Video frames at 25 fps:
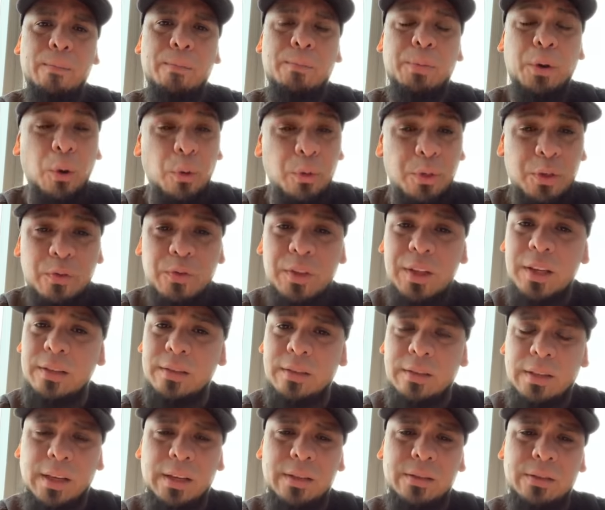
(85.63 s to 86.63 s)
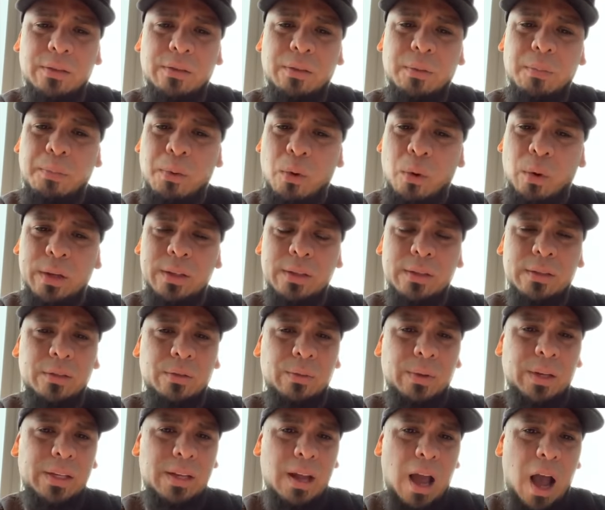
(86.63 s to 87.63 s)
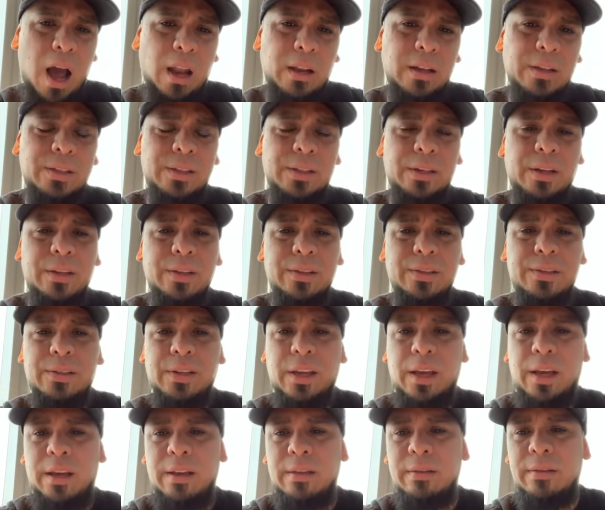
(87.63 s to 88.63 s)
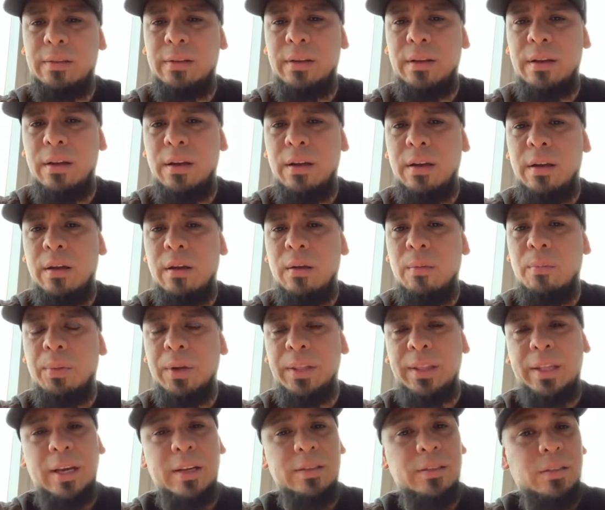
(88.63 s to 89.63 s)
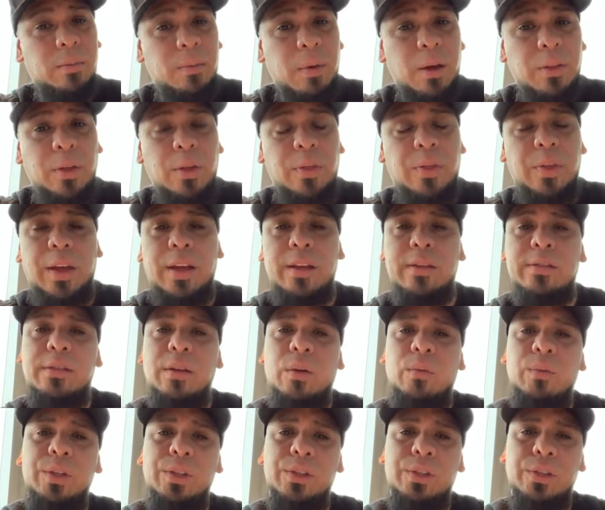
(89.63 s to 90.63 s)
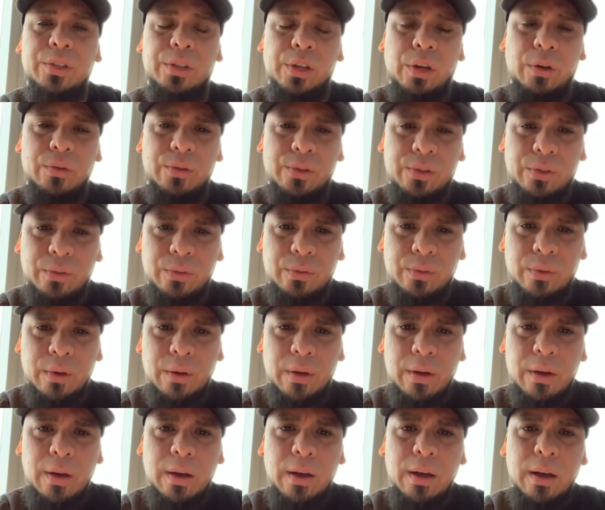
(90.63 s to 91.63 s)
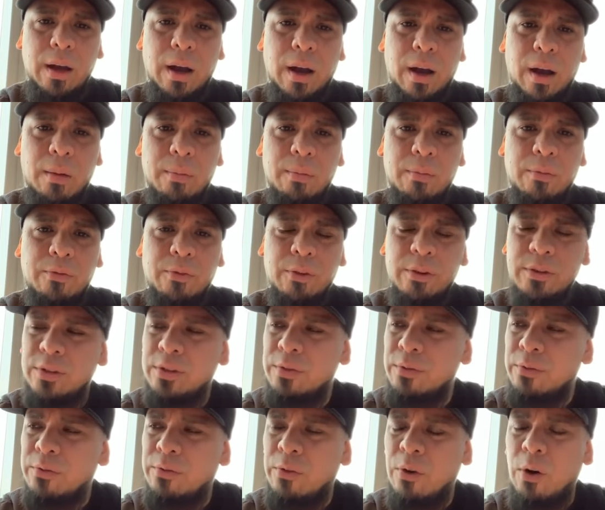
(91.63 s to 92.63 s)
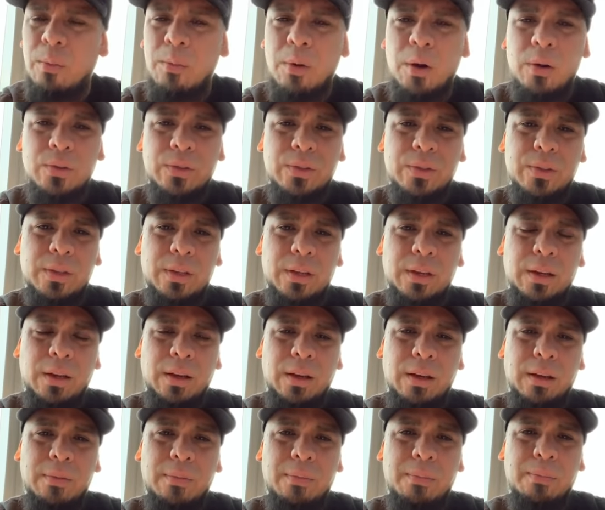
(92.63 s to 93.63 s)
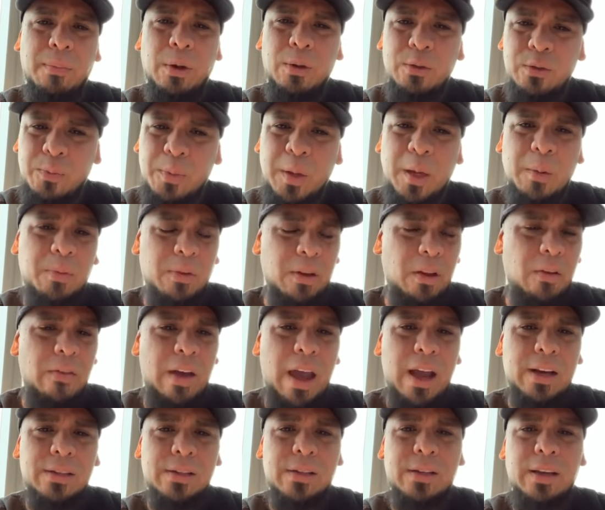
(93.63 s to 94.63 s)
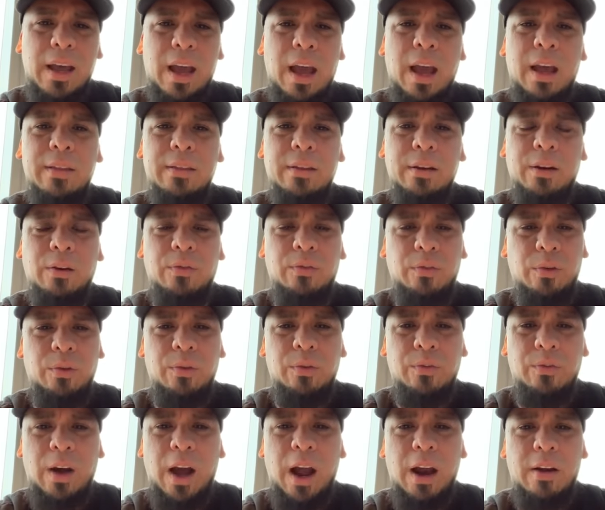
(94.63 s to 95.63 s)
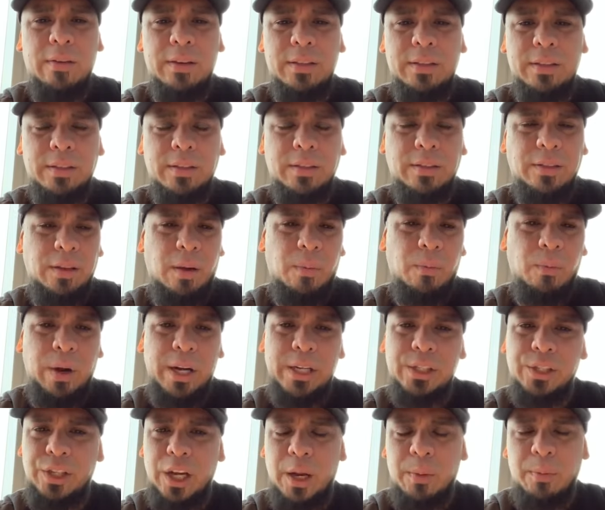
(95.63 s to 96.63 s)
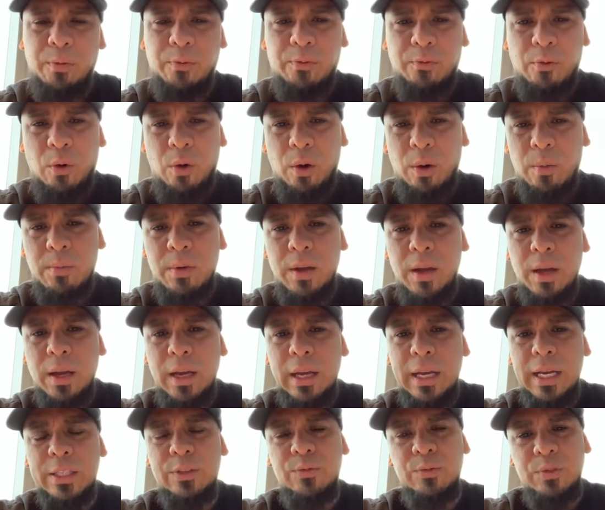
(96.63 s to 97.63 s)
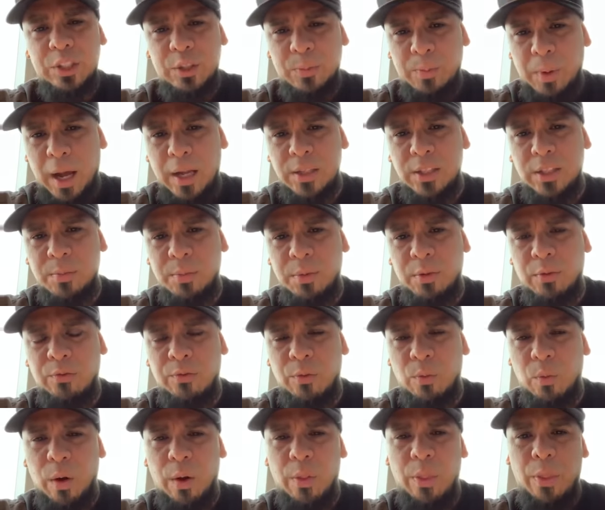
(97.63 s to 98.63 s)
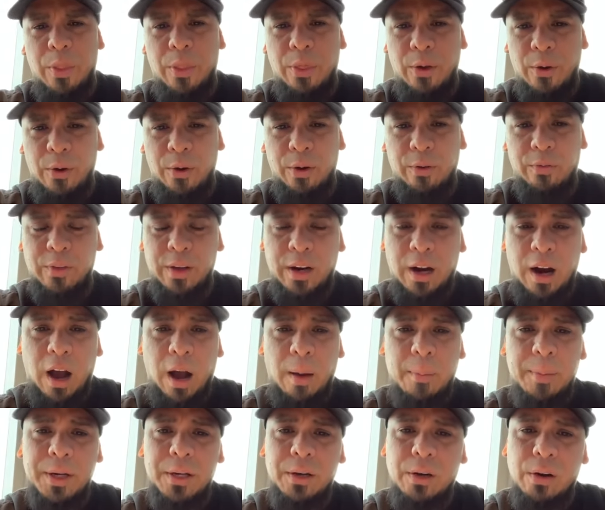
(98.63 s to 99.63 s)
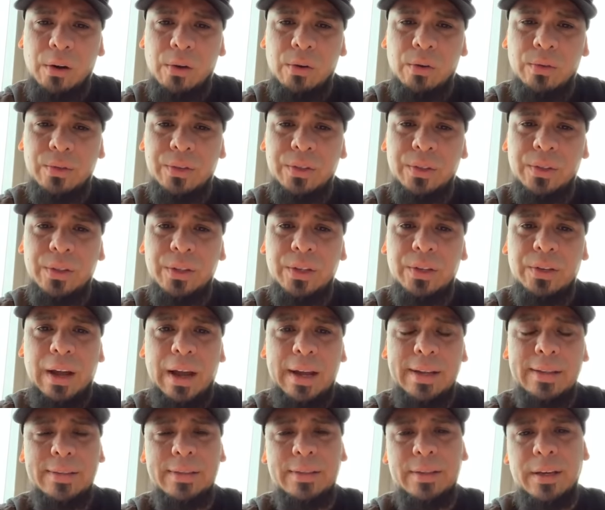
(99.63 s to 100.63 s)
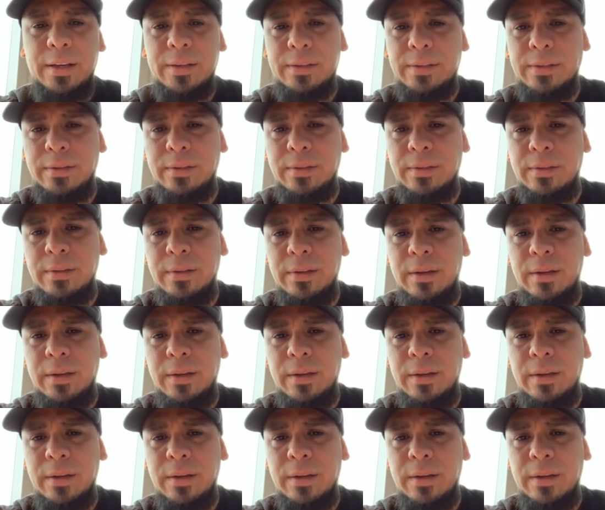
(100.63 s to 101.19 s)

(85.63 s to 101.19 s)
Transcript: Both of these things are important to acknowledge and understand, but there are some other things that we should know too. First and foremost, most people have actually had the coronavirus in some way, shape, or form. It's responsible for 1/3 of the common colds in the United States.